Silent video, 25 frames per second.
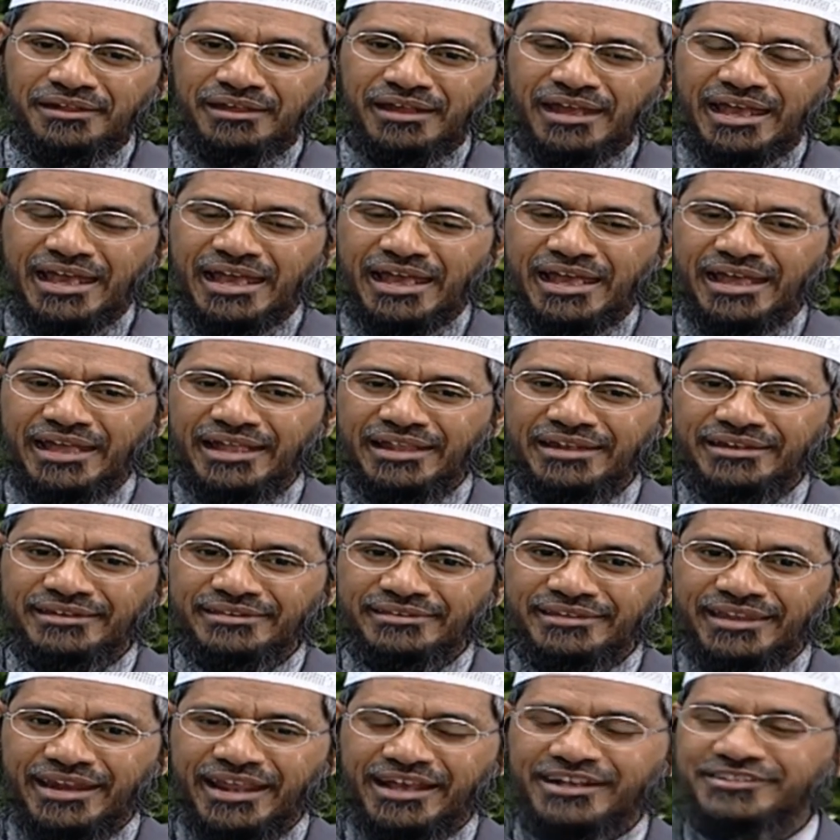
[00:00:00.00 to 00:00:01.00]

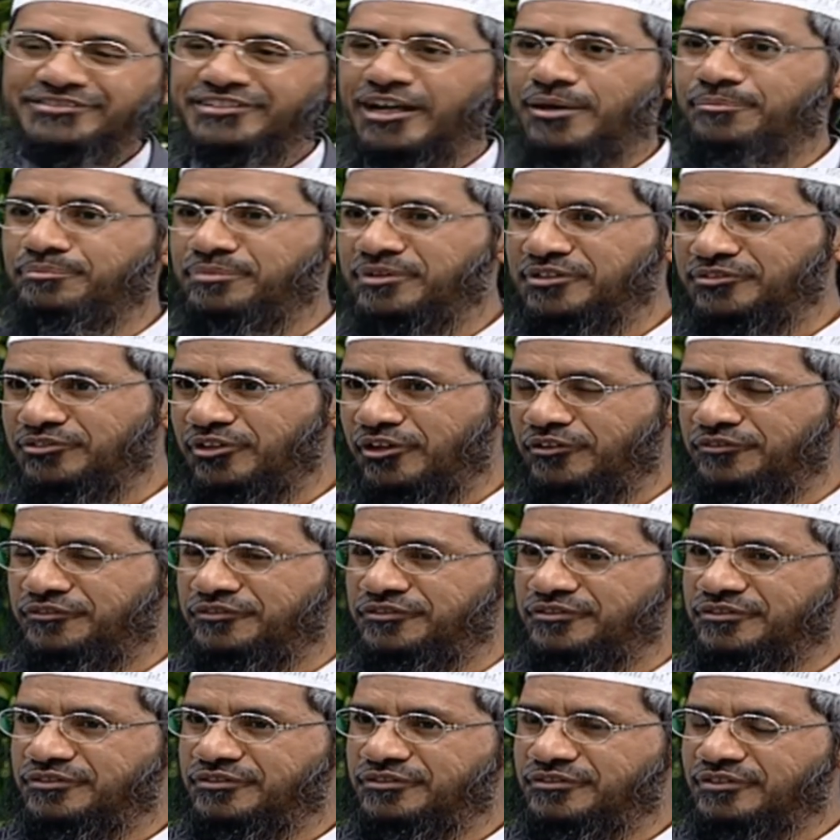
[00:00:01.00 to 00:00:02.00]
And there are examples of
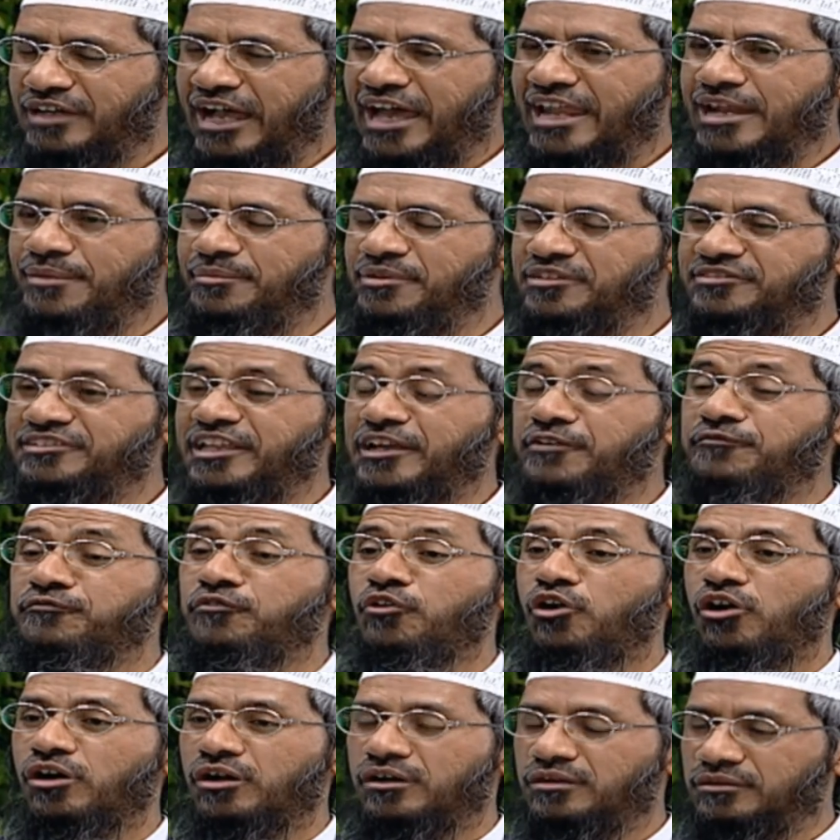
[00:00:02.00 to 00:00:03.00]
animals like
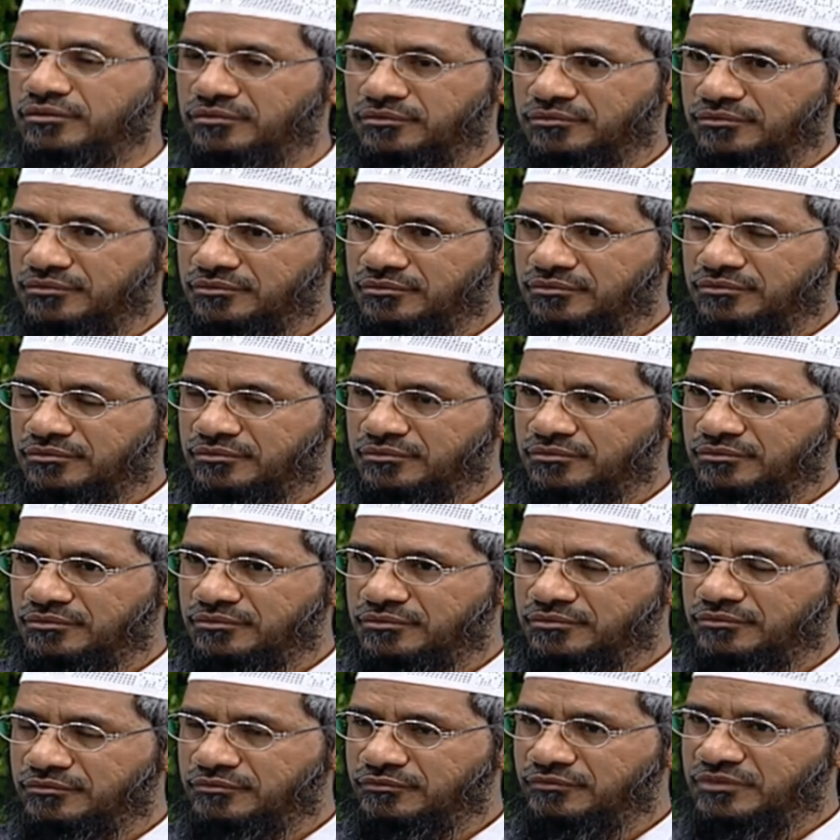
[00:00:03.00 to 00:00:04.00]
frog,
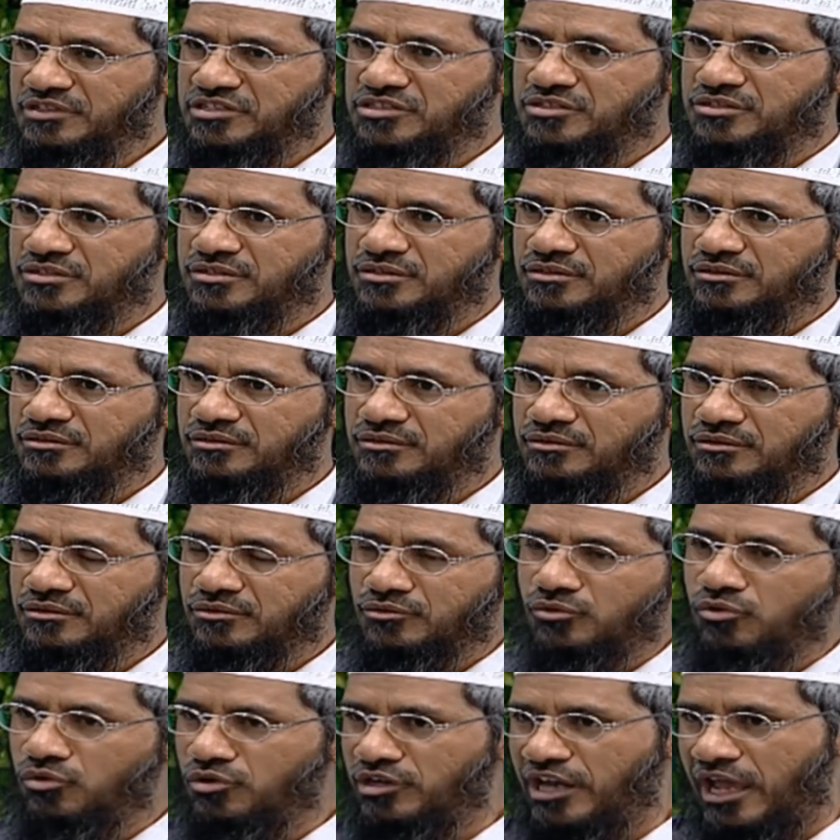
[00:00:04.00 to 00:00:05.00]
which
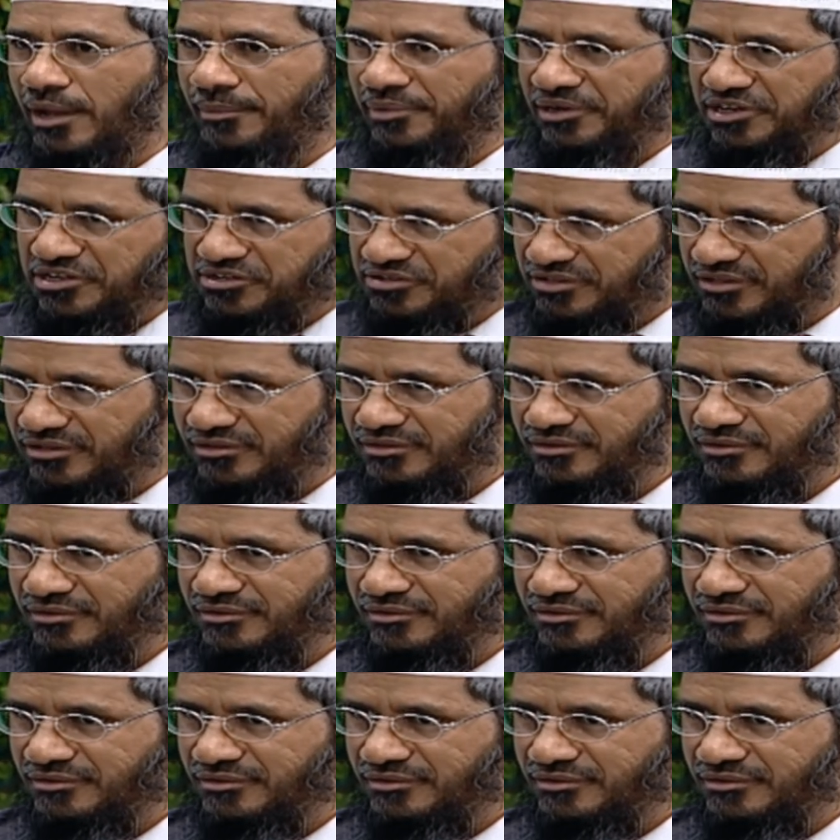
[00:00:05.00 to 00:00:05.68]
go in hibernation.